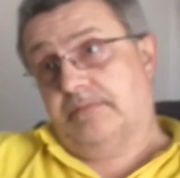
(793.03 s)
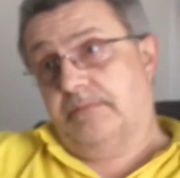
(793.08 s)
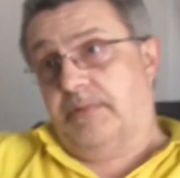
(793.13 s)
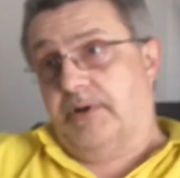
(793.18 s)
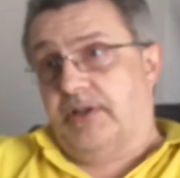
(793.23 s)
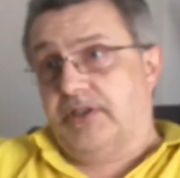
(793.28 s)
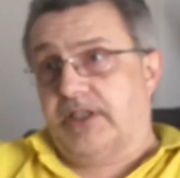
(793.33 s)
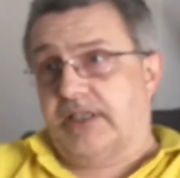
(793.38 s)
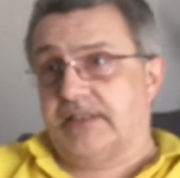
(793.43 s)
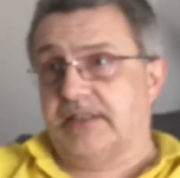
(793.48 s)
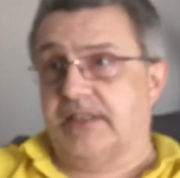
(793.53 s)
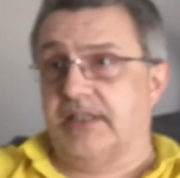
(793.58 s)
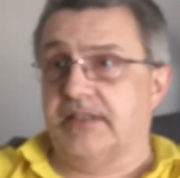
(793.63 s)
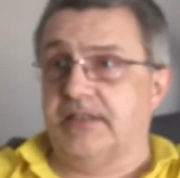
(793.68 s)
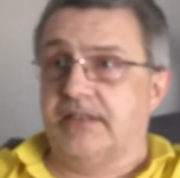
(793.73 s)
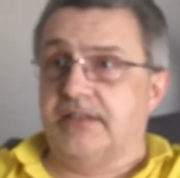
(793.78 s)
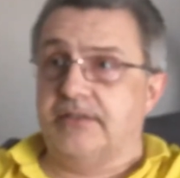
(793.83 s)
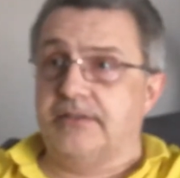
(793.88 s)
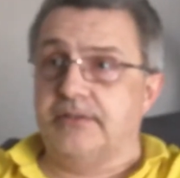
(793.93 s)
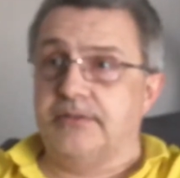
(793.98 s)
But I just
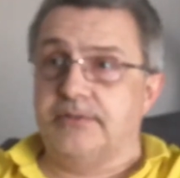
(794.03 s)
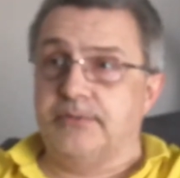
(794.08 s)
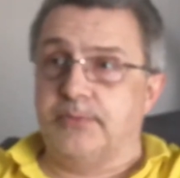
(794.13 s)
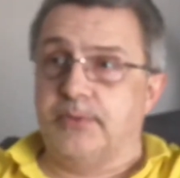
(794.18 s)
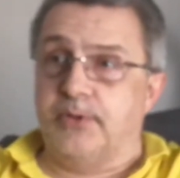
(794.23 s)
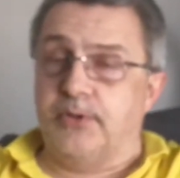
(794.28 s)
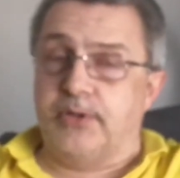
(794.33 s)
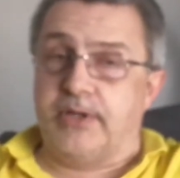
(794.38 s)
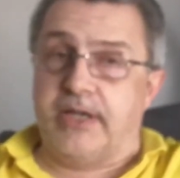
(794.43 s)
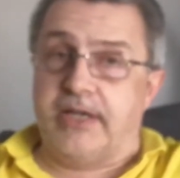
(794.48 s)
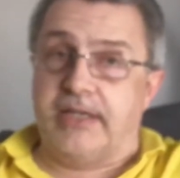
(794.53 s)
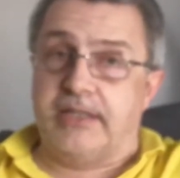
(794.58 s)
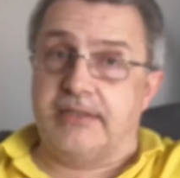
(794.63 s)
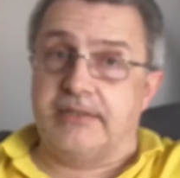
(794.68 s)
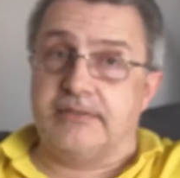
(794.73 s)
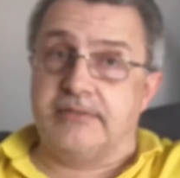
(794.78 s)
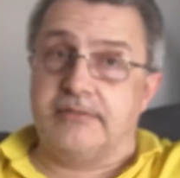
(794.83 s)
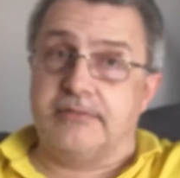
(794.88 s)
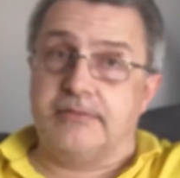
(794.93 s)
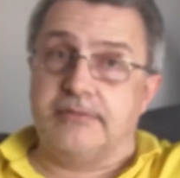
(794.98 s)
need to work out
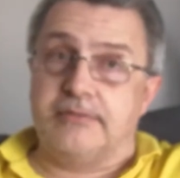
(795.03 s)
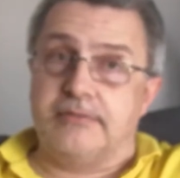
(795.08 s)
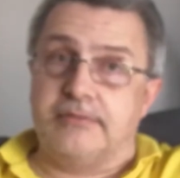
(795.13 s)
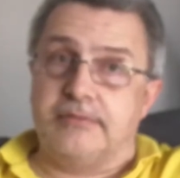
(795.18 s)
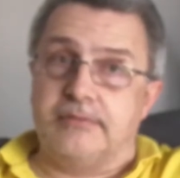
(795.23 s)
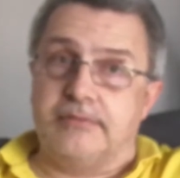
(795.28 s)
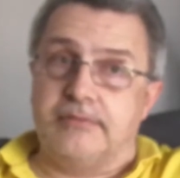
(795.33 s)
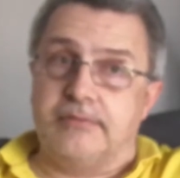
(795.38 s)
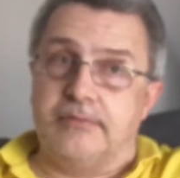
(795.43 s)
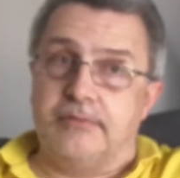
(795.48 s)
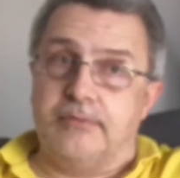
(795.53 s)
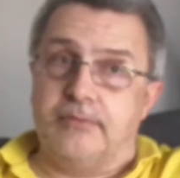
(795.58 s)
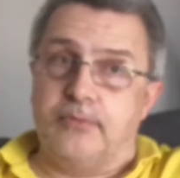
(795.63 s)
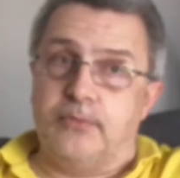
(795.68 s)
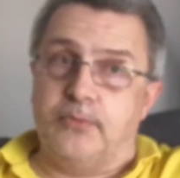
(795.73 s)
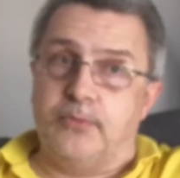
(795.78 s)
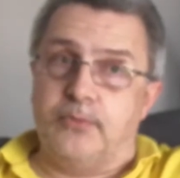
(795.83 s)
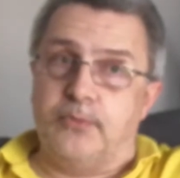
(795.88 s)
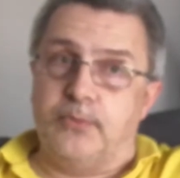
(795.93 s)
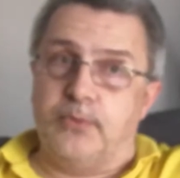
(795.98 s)

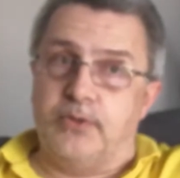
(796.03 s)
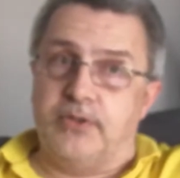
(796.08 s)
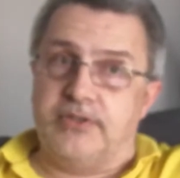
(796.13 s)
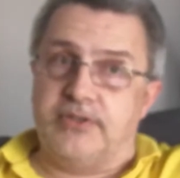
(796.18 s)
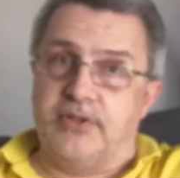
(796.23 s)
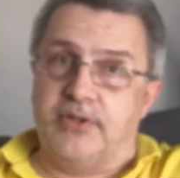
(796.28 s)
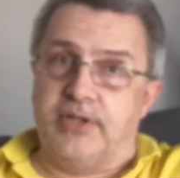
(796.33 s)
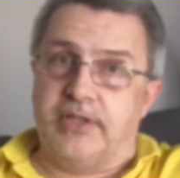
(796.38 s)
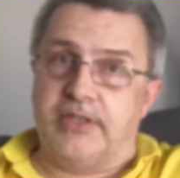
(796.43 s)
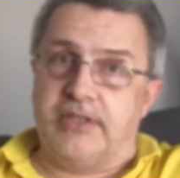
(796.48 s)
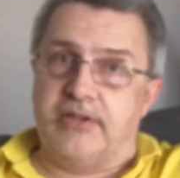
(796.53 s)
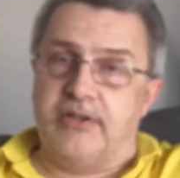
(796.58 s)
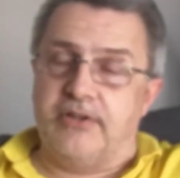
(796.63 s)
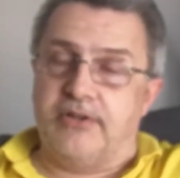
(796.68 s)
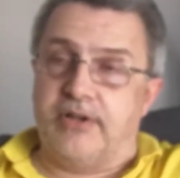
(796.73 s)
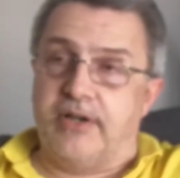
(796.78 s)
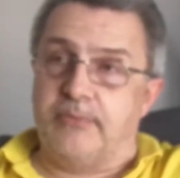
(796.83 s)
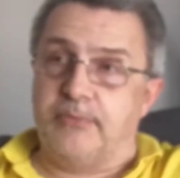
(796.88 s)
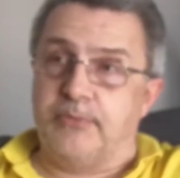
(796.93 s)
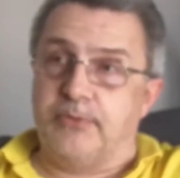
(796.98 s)
what the circuit
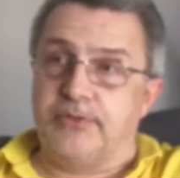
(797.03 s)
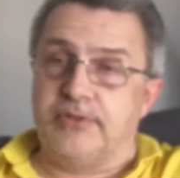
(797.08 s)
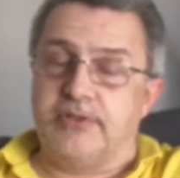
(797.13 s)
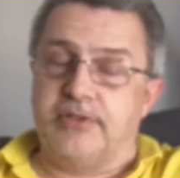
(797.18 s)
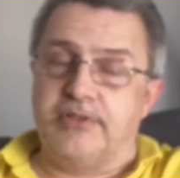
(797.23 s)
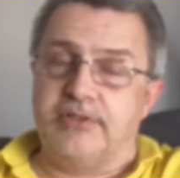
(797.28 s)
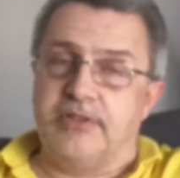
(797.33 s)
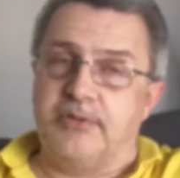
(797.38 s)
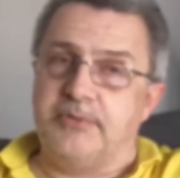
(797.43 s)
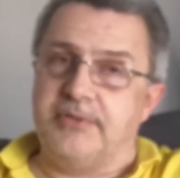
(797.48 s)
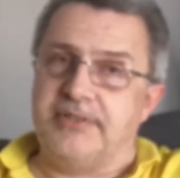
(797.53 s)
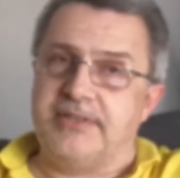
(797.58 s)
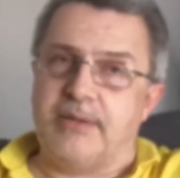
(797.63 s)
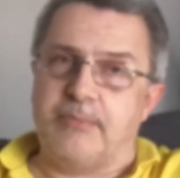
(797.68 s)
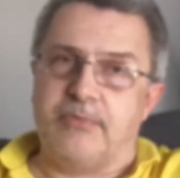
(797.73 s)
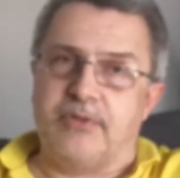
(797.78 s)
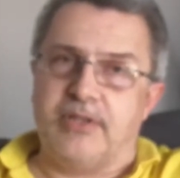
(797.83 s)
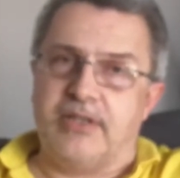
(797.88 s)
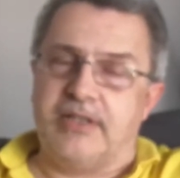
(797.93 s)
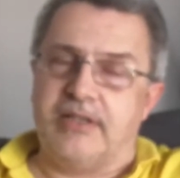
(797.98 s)
diagram was, because it was
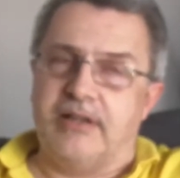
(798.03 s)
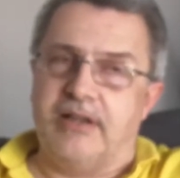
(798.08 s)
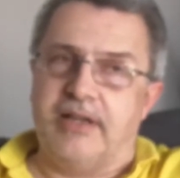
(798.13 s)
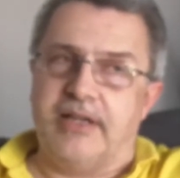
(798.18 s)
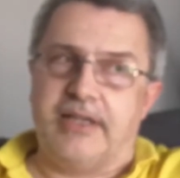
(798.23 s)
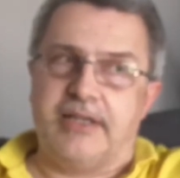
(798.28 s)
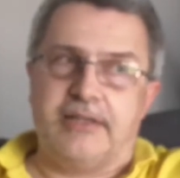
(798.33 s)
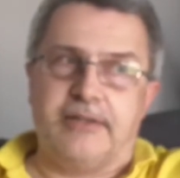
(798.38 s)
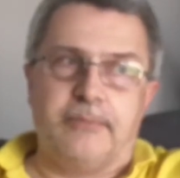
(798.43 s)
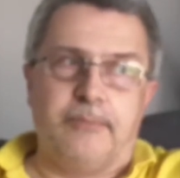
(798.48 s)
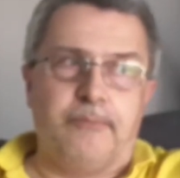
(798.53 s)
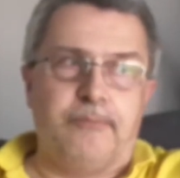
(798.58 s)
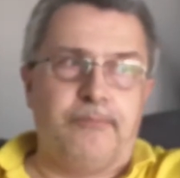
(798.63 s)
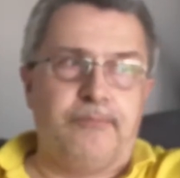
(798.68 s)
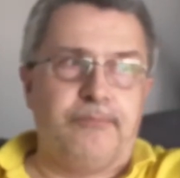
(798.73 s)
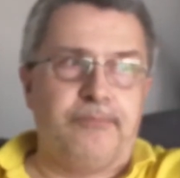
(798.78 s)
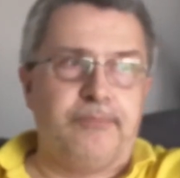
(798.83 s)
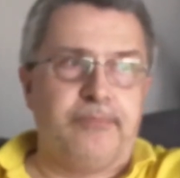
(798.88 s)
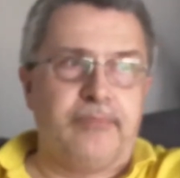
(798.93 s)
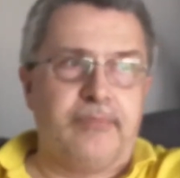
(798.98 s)
something like,
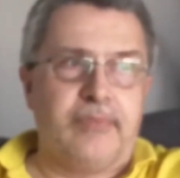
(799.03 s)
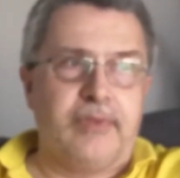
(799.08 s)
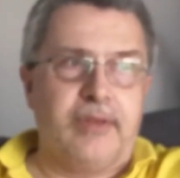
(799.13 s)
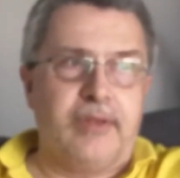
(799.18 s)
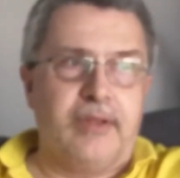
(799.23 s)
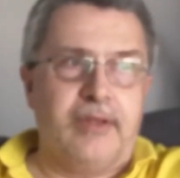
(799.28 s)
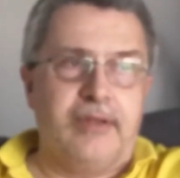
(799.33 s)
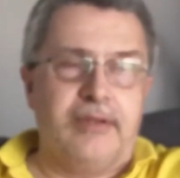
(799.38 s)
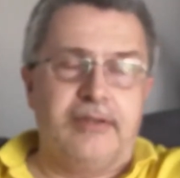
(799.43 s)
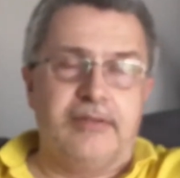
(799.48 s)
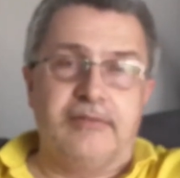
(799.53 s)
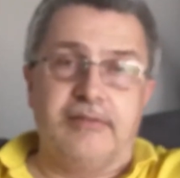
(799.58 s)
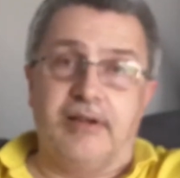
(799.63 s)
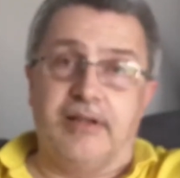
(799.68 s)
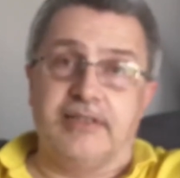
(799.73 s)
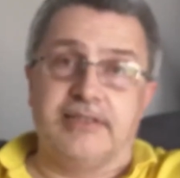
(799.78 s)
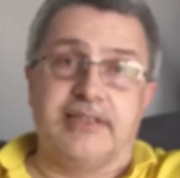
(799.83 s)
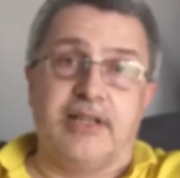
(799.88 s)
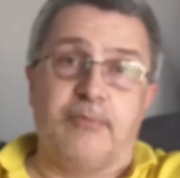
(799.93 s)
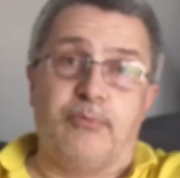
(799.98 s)

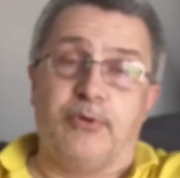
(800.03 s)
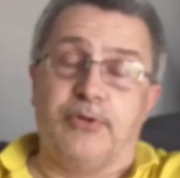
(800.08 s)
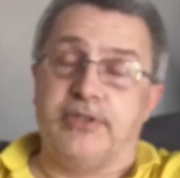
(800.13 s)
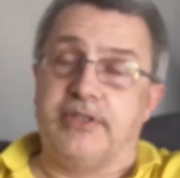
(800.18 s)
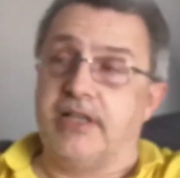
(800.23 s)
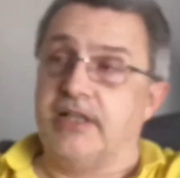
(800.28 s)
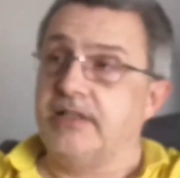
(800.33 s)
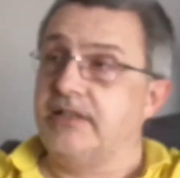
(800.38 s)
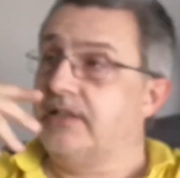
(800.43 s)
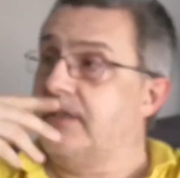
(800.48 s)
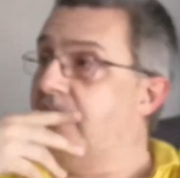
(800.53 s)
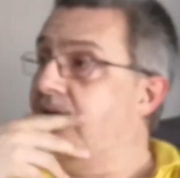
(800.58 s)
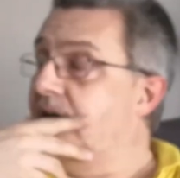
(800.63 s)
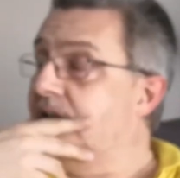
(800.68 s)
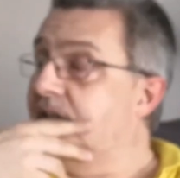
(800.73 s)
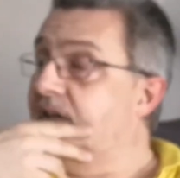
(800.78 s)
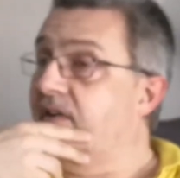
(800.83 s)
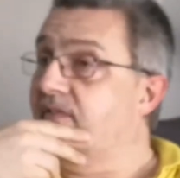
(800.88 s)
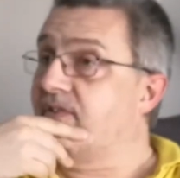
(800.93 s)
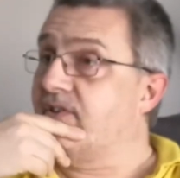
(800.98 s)
there's no point telling you,
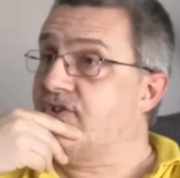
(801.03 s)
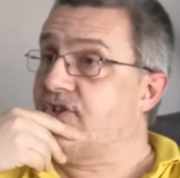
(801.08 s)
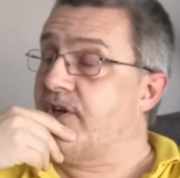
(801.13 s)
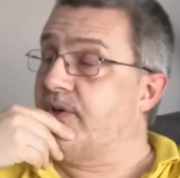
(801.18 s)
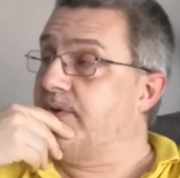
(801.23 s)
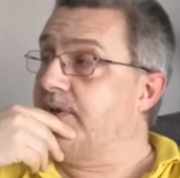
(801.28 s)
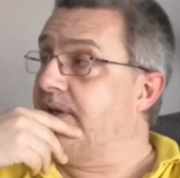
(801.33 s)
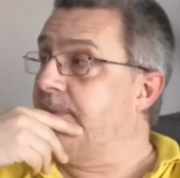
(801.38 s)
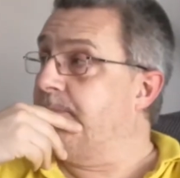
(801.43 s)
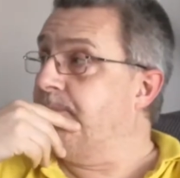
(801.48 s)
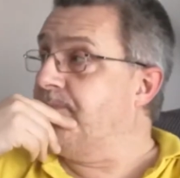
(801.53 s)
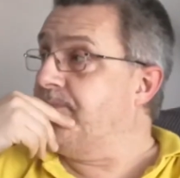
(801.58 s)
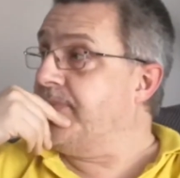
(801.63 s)
I'd have to show you.